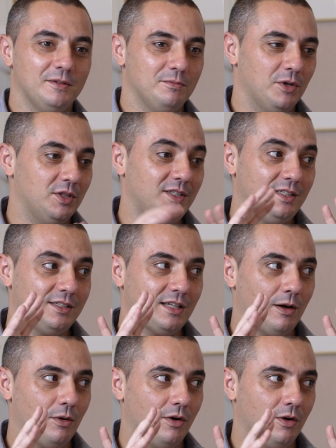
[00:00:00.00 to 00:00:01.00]
But this is
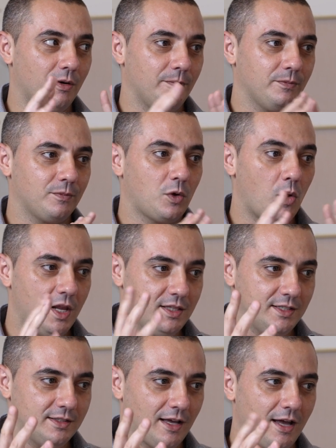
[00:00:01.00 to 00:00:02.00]
our
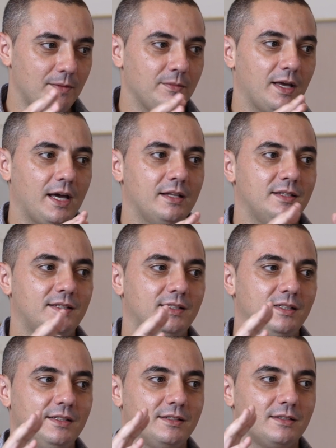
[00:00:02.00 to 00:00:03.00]
quality time, and
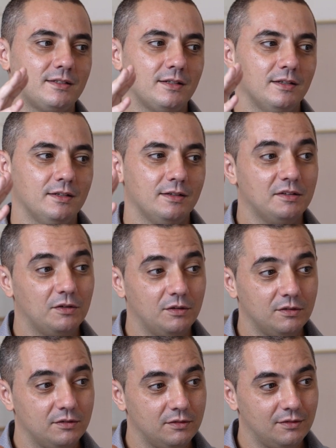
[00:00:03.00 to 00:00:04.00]
this is
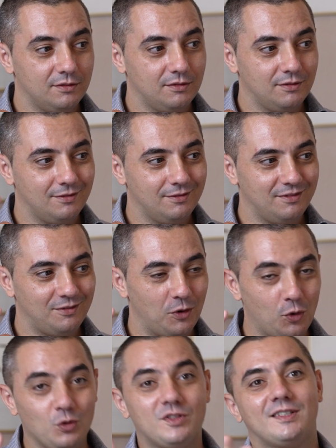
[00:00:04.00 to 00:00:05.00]

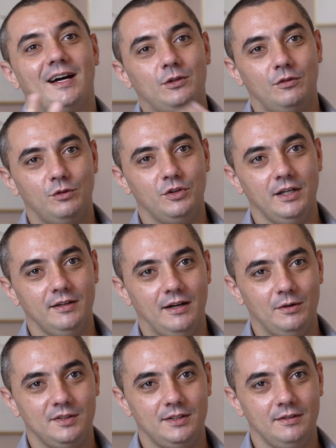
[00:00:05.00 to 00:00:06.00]
a good start of the day,
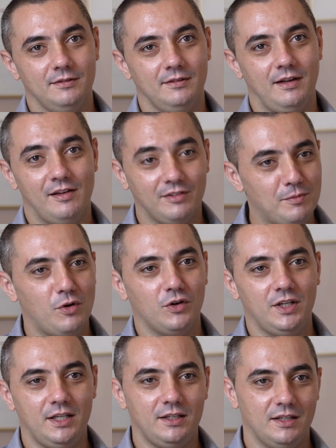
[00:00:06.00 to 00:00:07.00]
I would say. Every
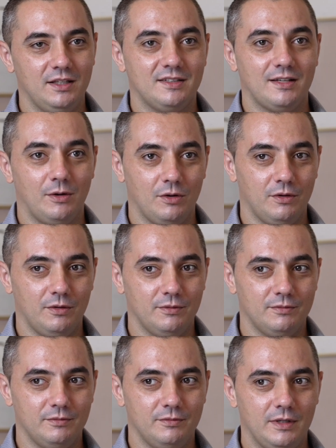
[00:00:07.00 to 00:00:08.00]
morning, it's our
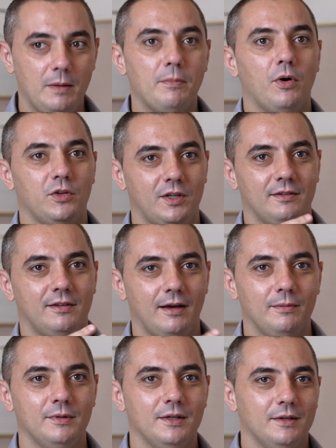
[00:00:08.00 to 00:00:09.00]
important
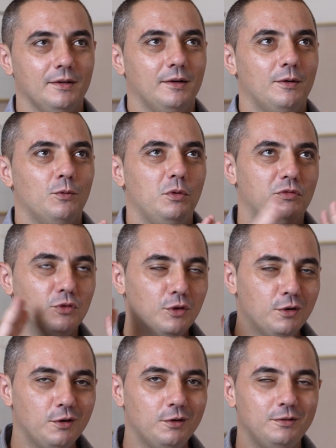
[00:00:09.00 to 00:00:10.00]
time with
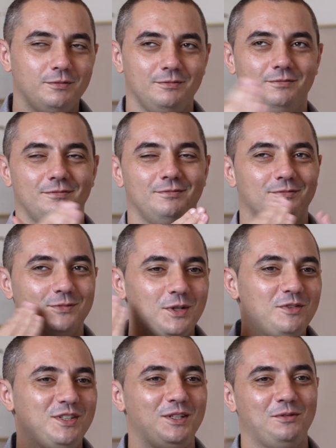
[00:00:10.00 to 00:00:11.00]

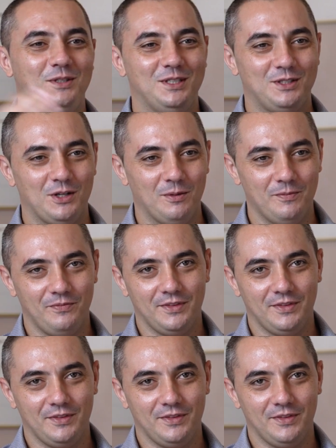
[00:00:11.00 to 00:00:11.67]
nothing to disturb.